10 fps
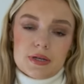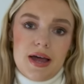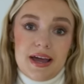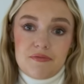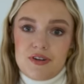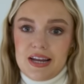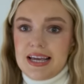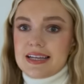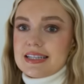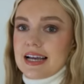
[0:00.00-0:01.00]
and I'm really
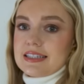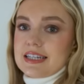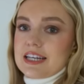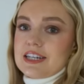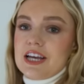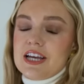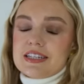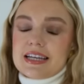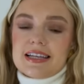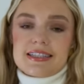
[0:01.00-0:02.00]
excited
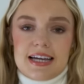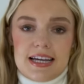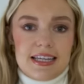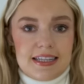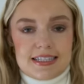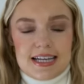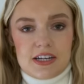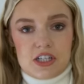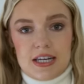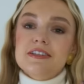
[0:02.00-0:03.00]
to get styling this actually.